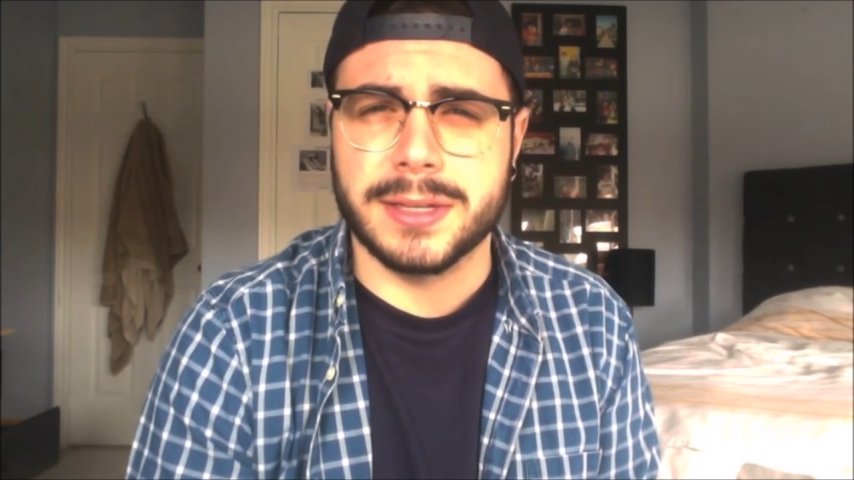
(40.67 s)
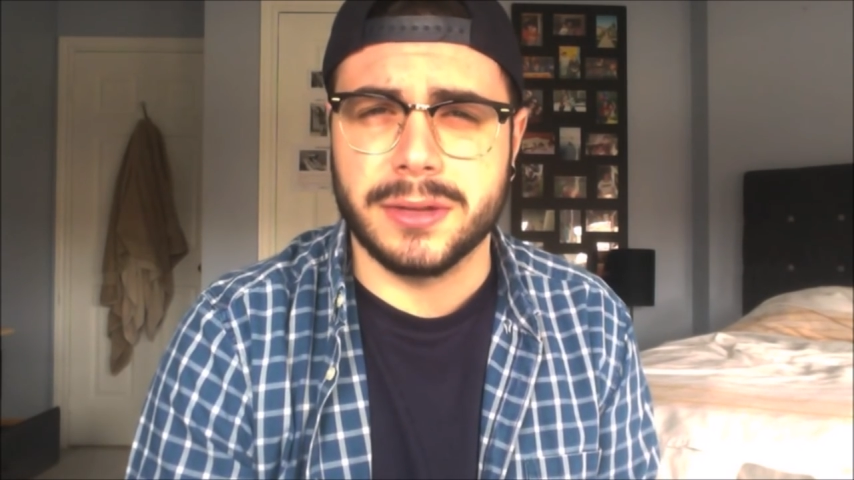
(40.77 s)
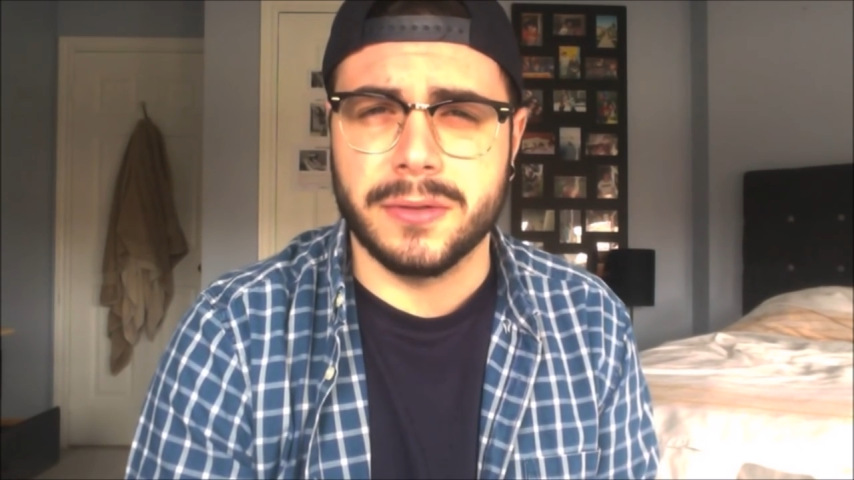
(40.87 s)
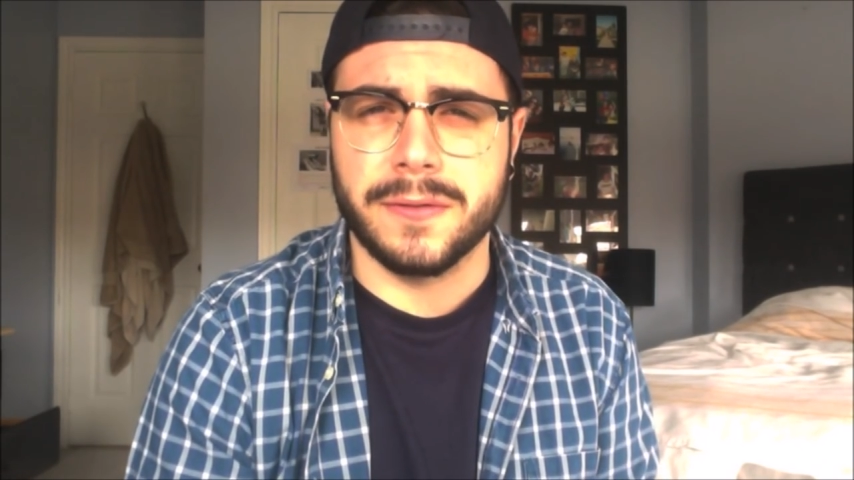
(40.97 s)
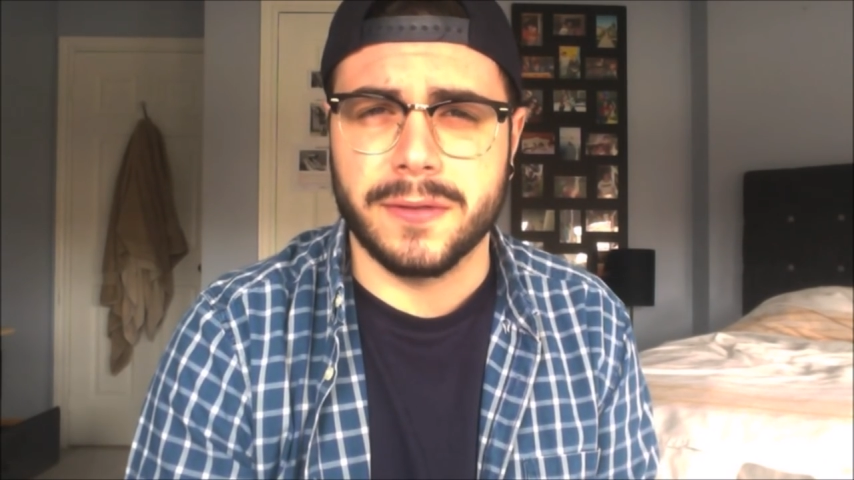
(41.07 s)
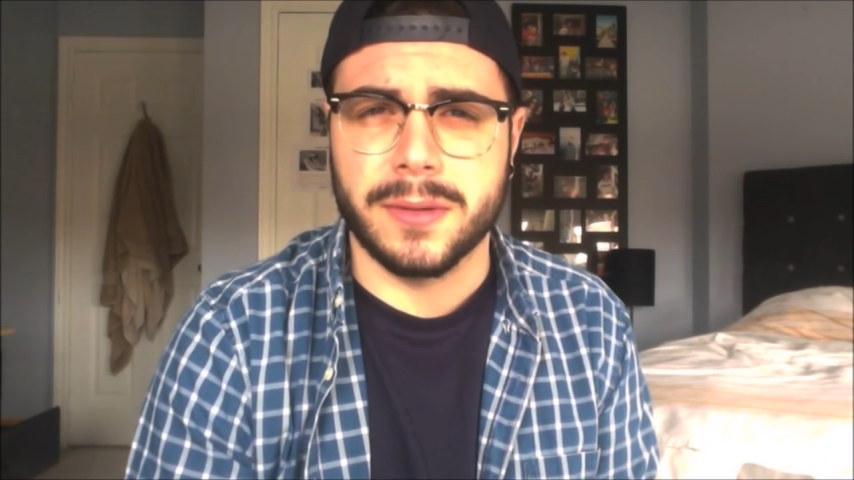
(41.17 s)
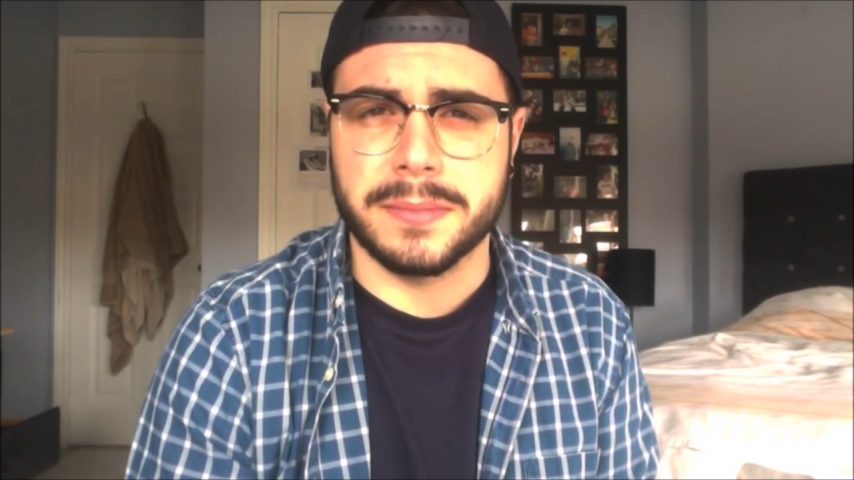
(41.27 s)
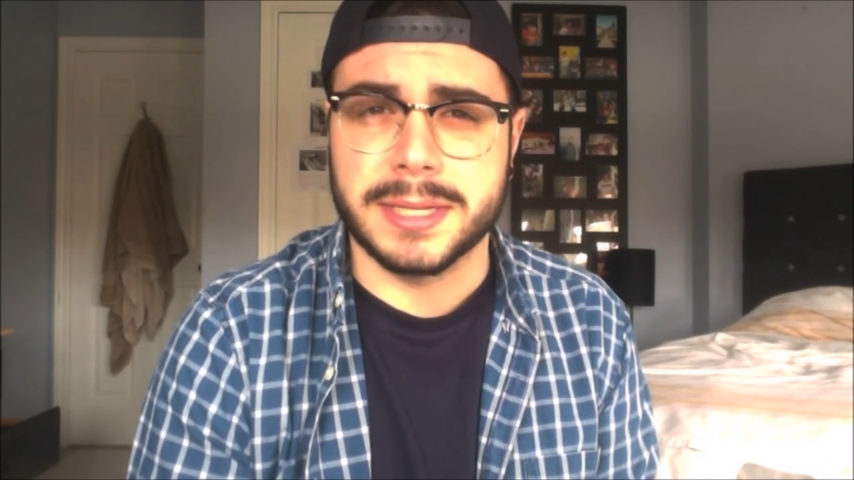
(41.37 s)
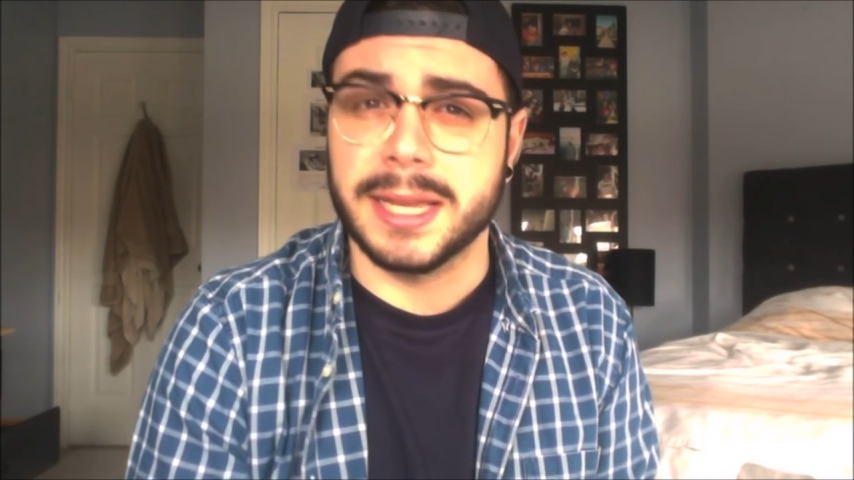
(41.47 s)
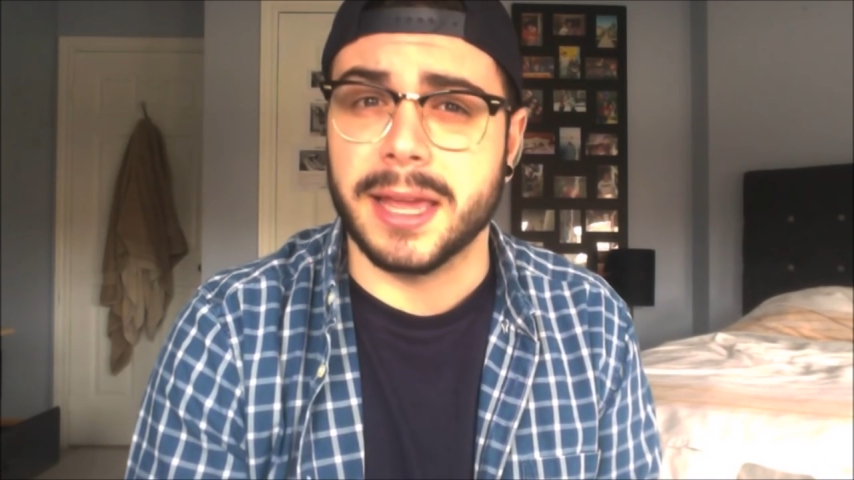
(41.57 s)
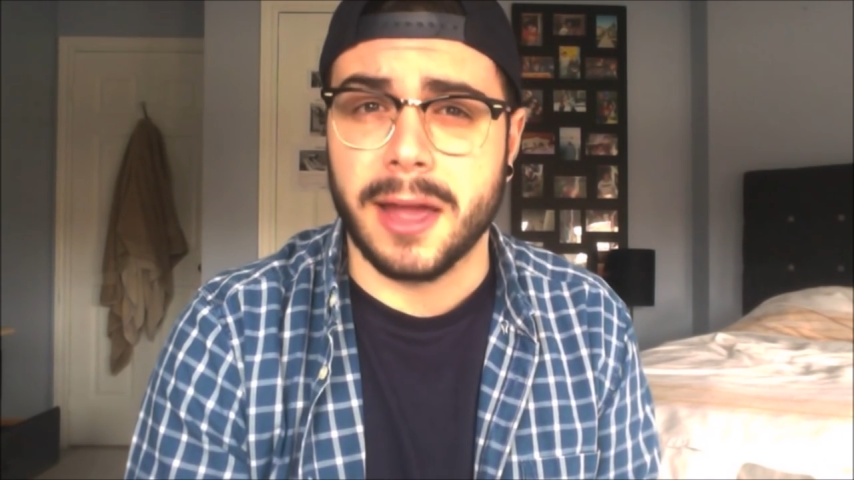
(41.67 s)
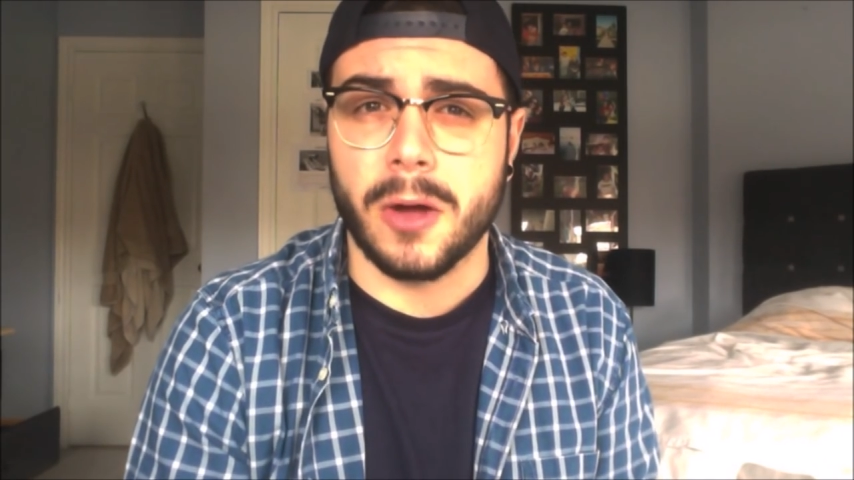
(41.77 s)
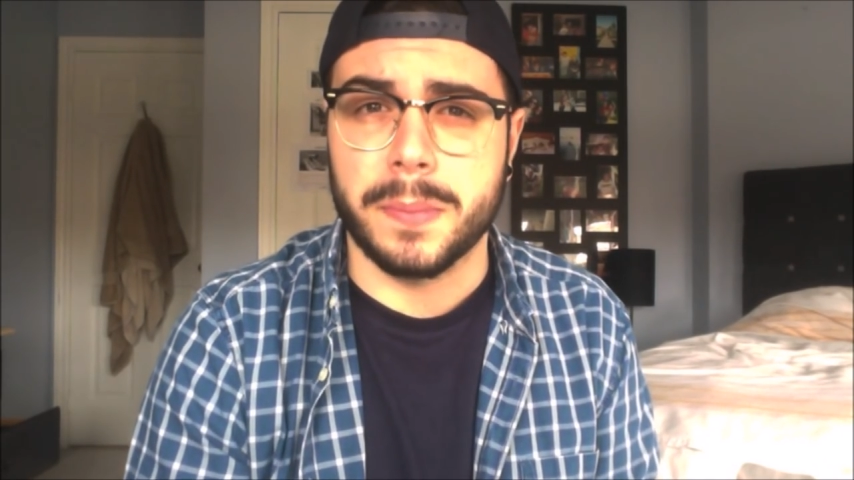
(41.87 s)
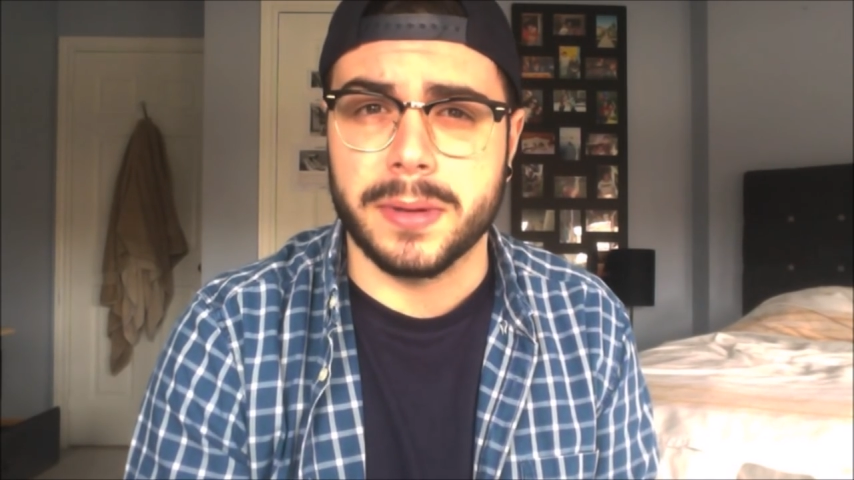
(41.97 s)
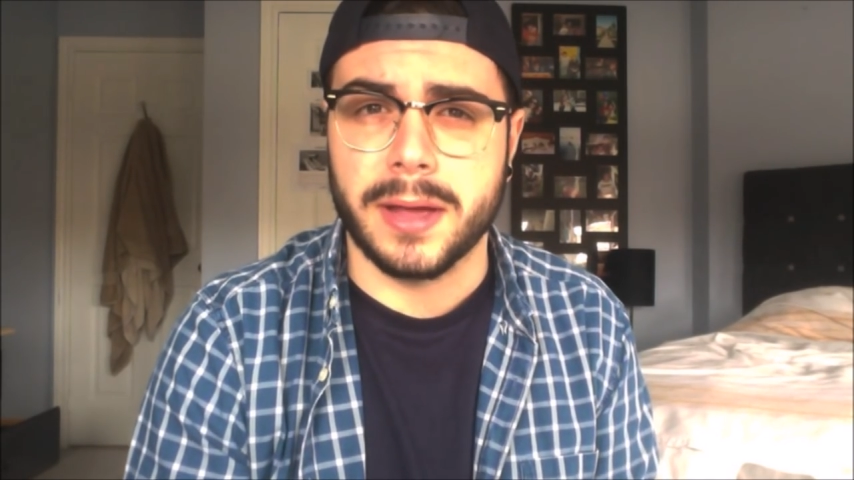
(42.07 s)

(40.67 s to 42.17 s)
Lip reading: you from seeking help